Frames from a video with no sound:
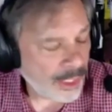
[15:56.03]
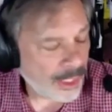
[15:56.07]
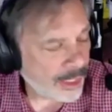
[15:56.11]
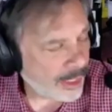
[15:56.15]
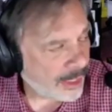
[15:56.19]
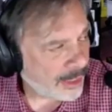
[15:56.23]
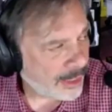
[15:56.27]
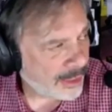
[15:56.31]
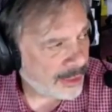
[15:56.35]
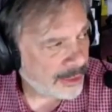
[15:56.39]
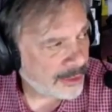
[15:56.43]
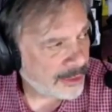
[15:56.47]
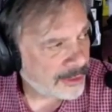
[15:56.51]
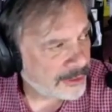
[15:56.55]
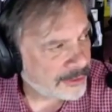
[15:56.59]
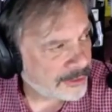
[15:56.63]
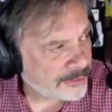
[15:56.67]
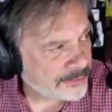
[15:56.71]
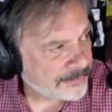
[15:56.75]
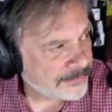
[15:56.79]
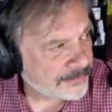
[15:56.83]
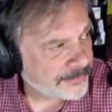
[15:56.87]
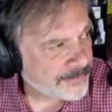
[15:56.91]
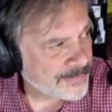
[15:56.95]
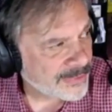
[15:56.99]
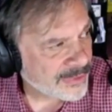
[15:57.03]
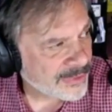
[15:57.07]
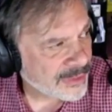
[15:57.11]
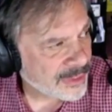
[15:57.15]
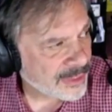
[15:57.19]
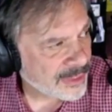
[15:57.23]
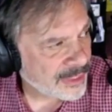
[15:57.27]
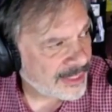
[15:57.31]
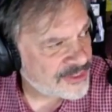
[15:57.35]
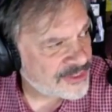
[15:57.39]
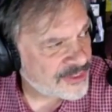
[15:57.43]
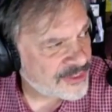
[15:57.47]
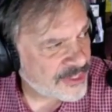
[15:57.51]
Um,
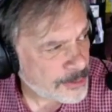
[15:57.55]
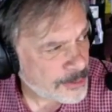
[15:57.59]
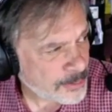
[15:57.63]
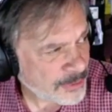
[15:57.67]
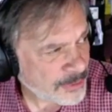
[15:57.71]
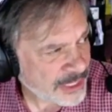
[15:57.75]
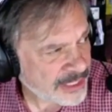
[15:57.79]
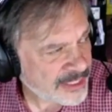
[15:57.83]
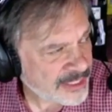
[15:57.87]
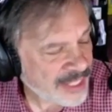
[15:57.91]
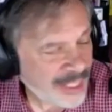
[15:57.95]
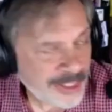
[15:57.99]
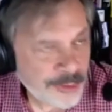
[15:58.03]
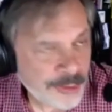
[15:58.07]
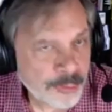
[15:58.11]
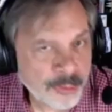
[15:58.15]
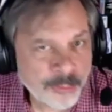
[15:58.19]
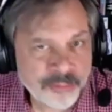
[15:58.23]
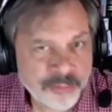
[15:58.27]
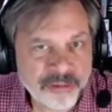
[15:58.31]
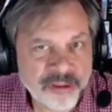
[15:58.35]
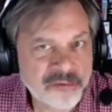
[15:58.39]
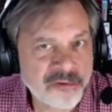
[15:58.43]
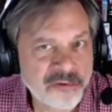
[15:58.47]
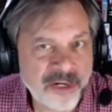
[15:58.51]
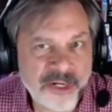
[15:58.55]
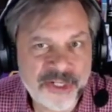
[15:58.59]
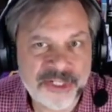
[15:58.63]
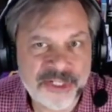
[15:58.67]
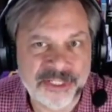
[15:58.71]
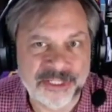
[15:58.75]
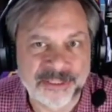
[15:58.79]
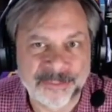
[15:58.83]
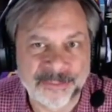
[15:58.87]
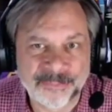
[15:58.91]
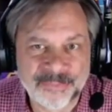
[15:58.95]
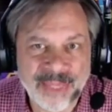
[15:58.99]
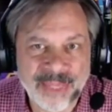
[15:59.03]
it's just been a natural progression.
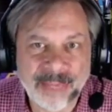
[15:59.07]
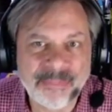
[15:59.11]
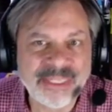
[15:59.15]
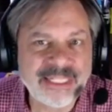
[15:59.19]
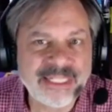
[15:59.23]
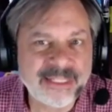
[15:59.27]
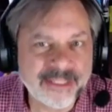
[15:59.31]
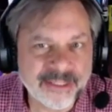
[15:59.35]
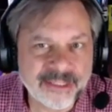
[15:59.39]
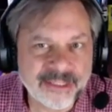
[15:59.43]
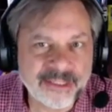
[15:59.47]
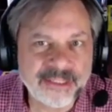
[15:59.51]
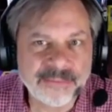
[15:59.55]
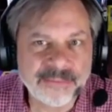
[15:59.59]
I mean,